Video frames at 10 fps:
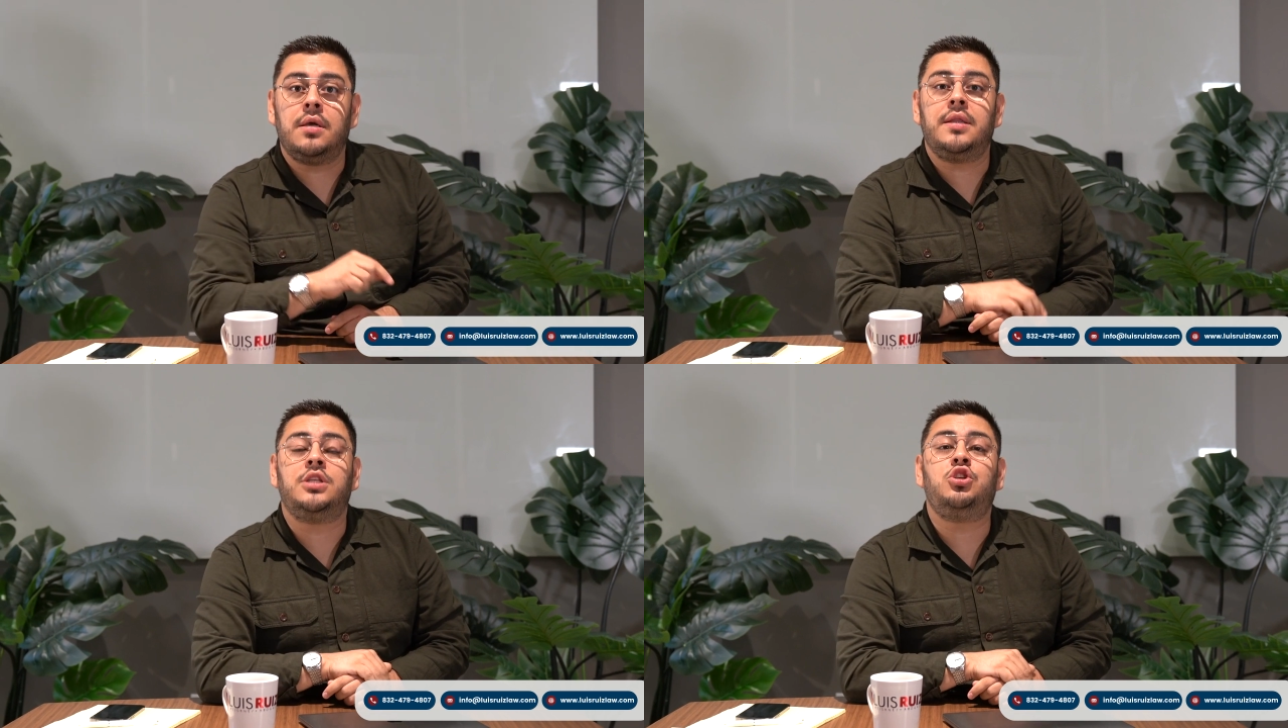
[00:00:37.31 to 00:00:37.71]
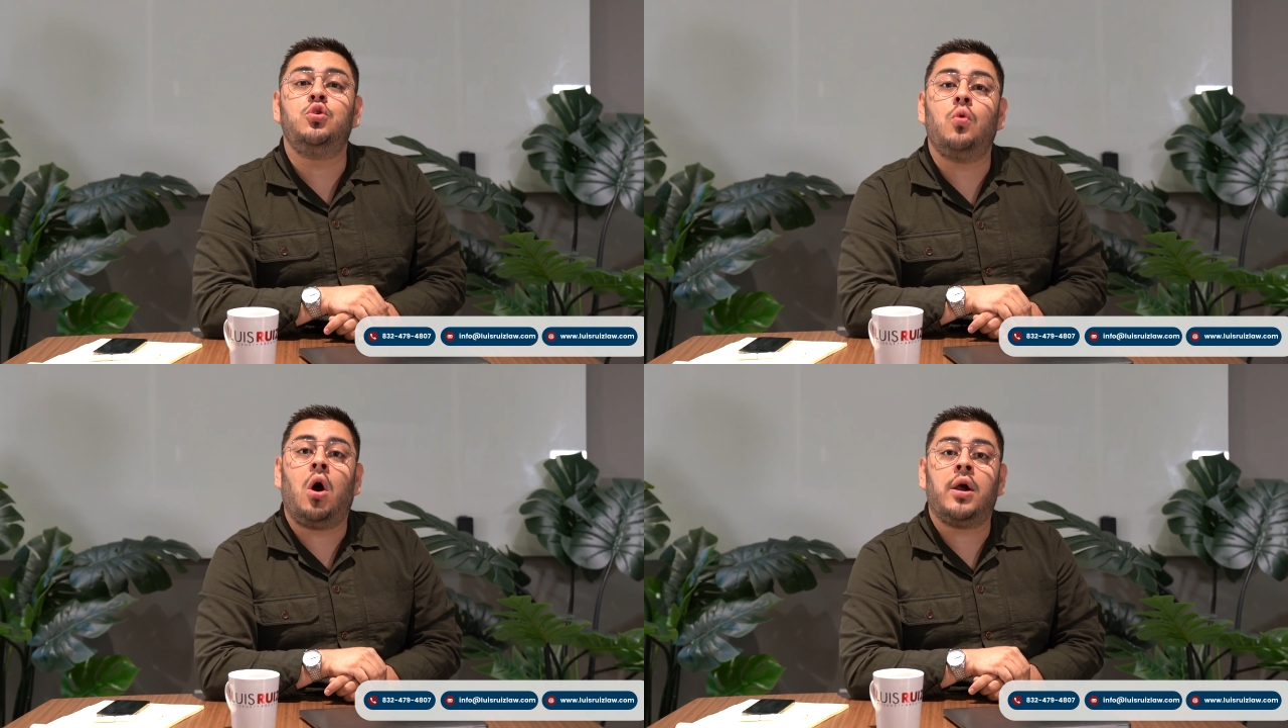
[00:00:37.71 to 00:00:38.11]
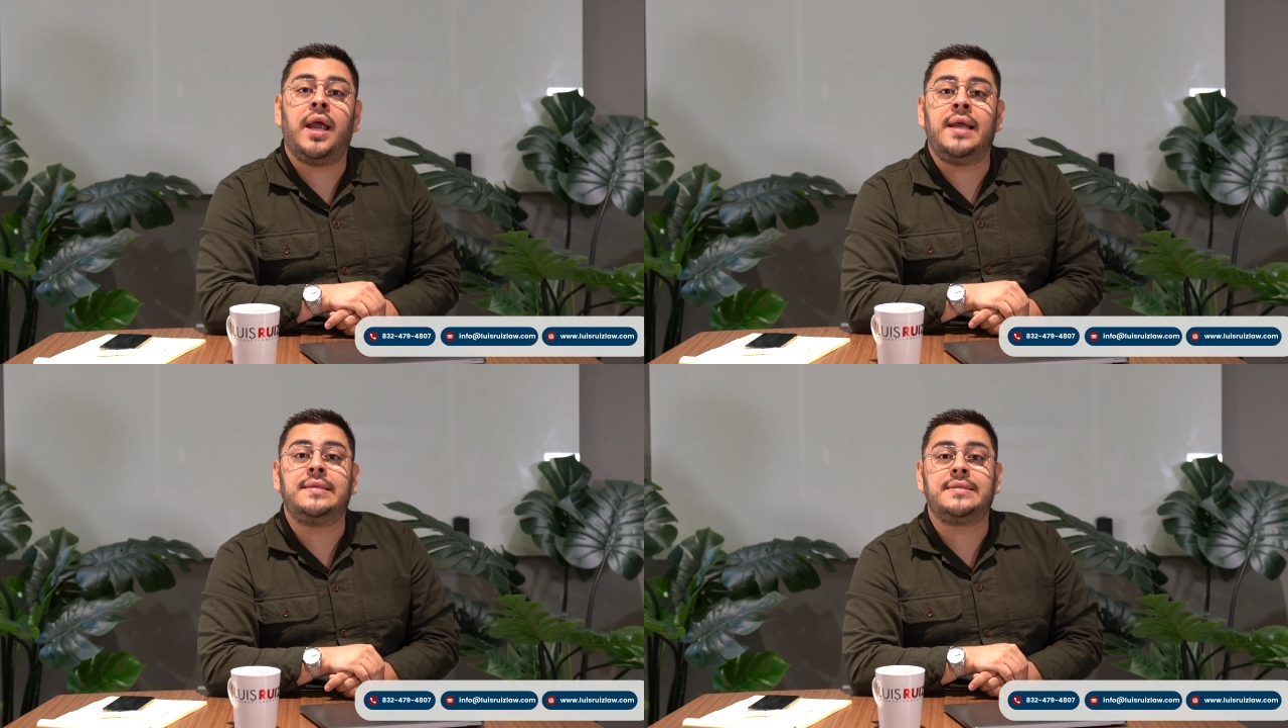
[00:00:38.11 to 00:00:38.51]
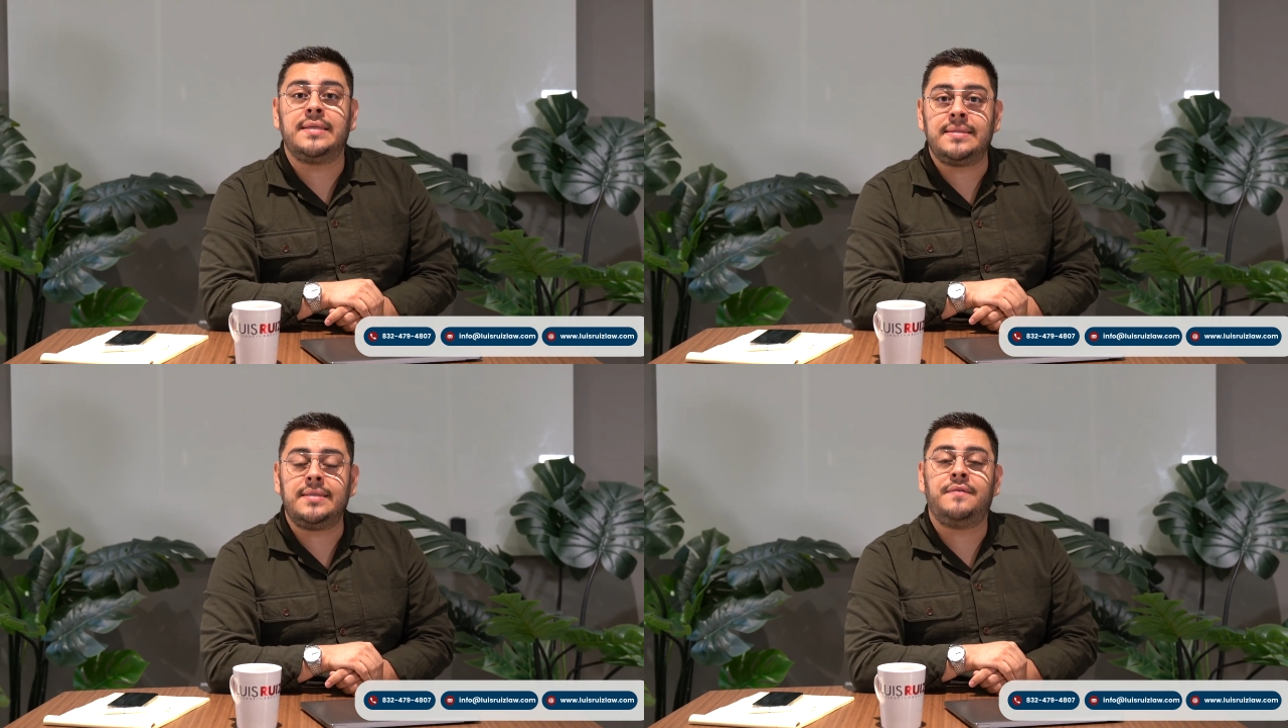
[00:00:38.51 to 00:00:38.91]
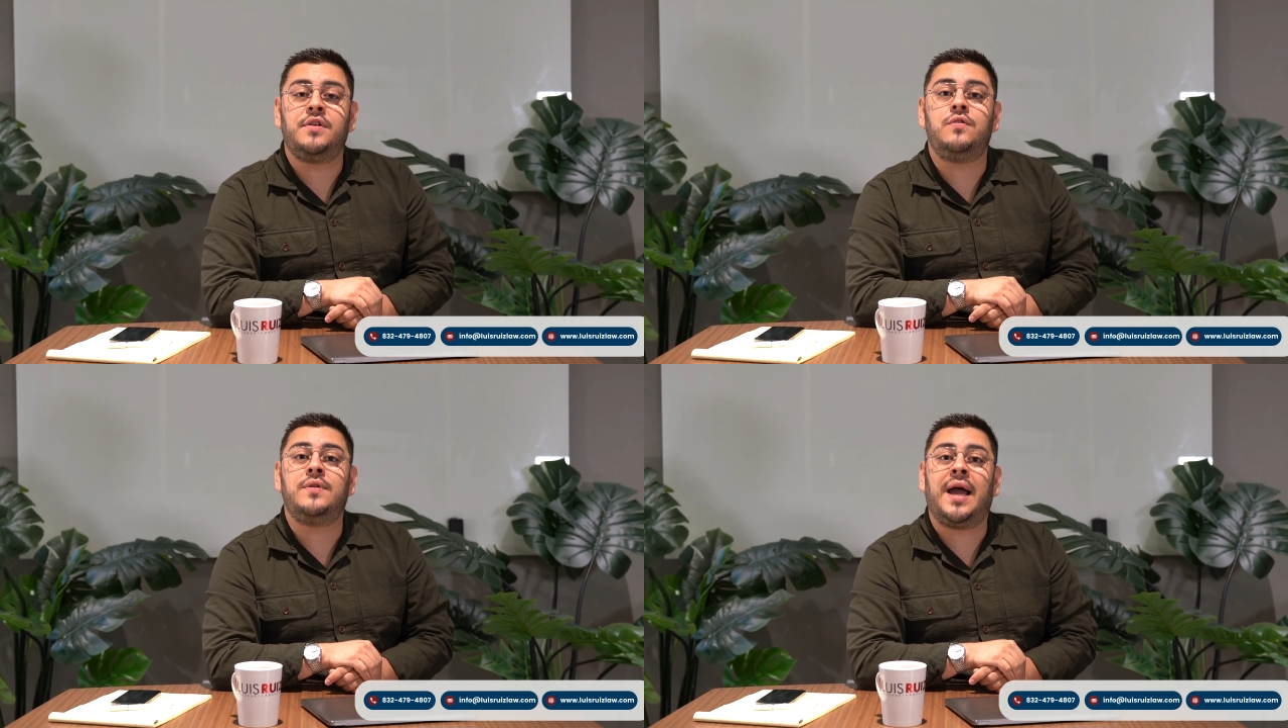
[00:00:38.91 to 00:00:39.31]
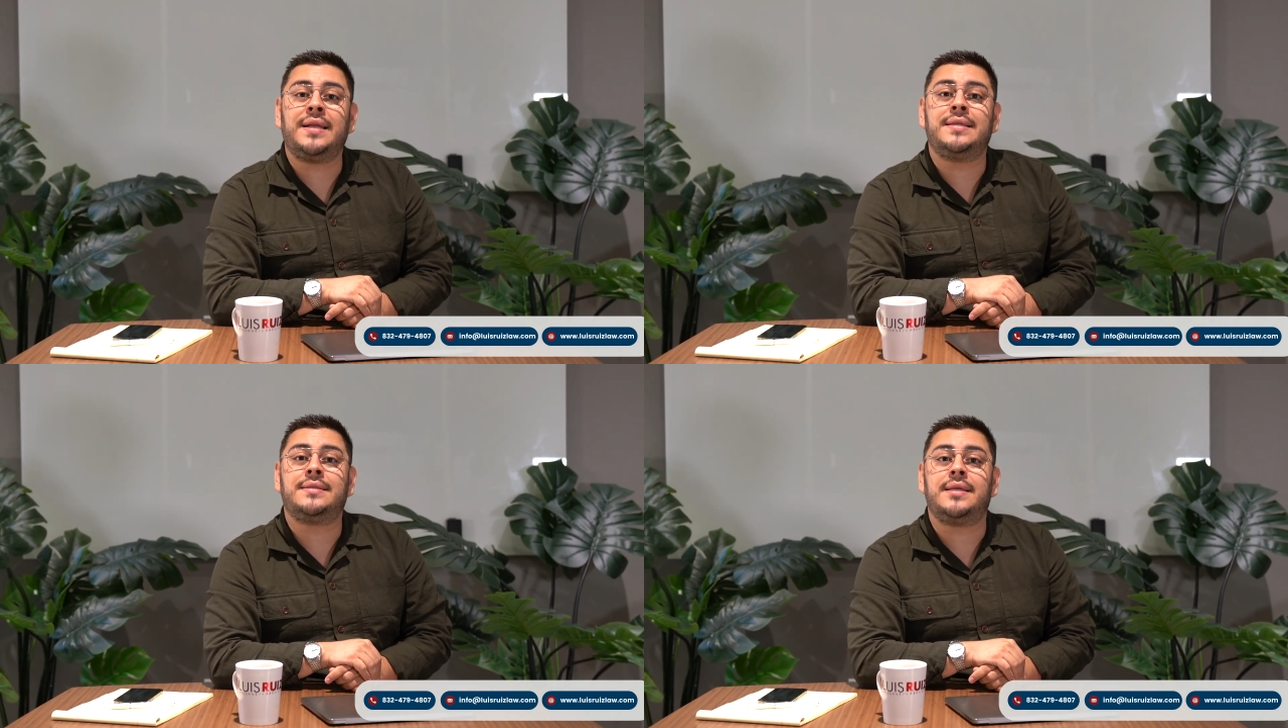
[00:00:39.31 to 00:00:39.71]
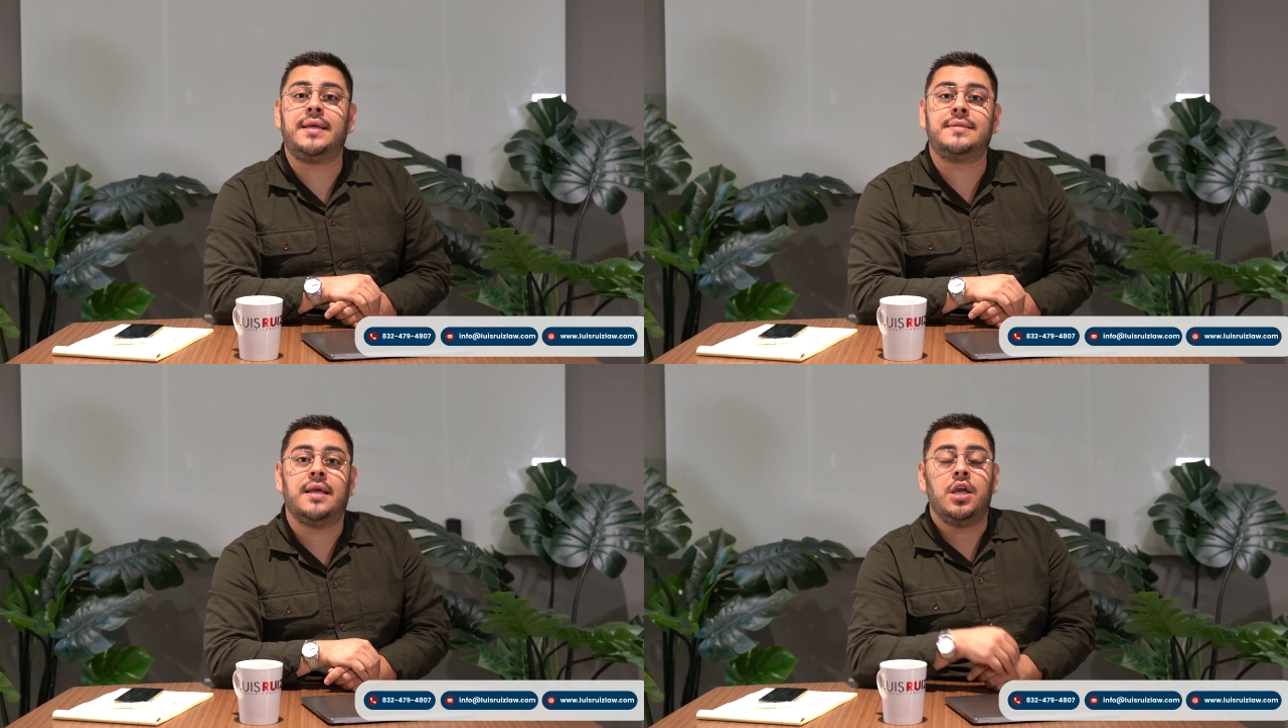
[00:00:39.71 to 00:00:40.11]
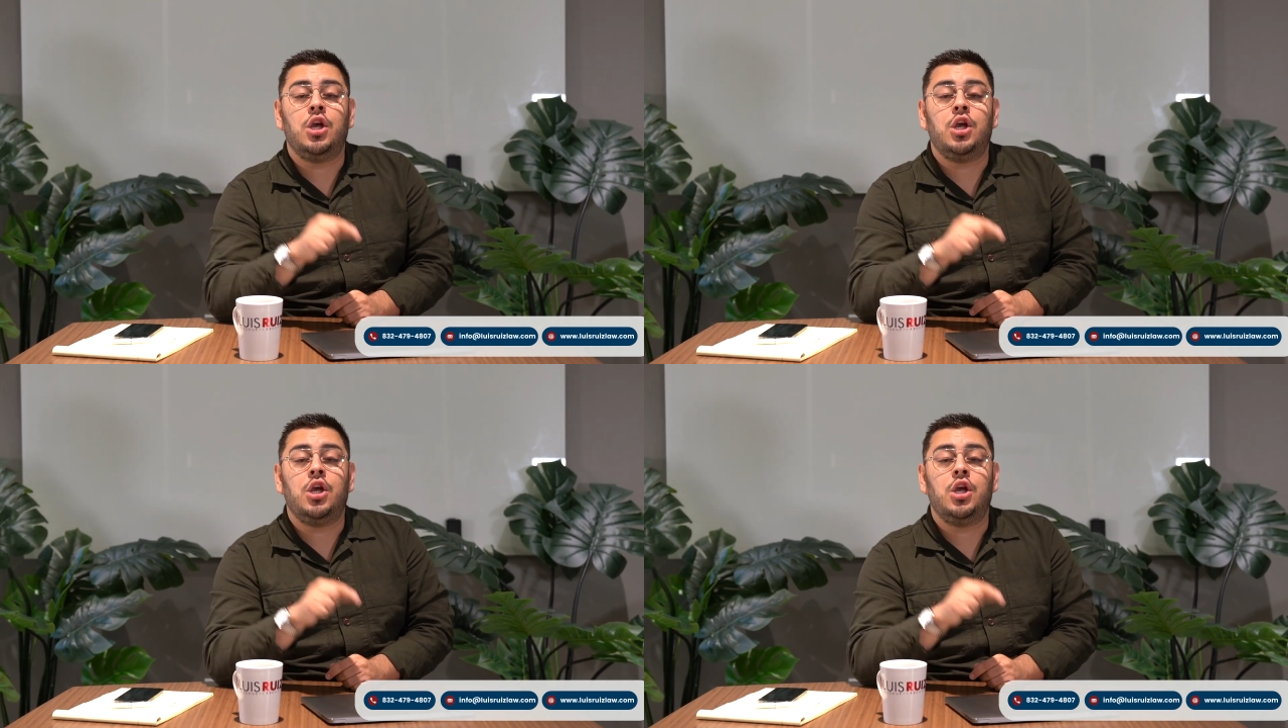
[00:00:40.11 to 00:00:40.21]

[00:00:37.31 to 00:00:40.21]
that you are a citizen of the United States.